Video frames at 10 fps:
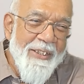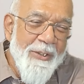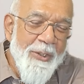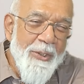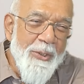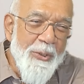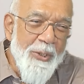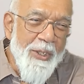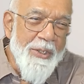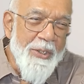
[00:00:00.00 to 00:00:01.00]
Do you
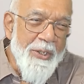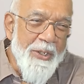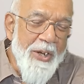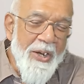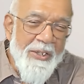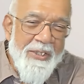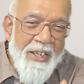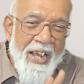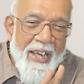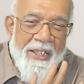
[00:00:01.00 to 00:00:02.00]
do it or not?
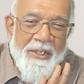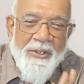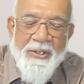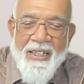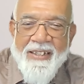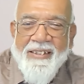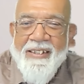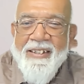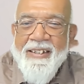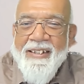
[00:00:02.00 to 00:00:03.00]
I know it.
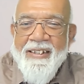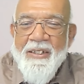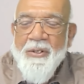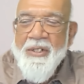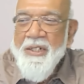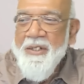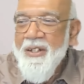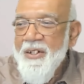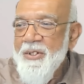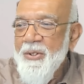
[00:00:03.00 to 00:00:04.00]
You need
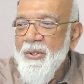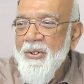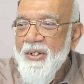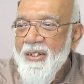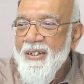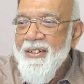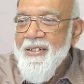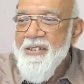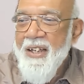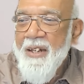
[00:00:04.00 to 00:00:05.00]
not to
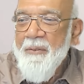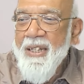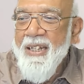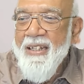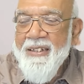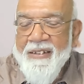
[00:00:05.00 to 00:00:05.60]
tell me.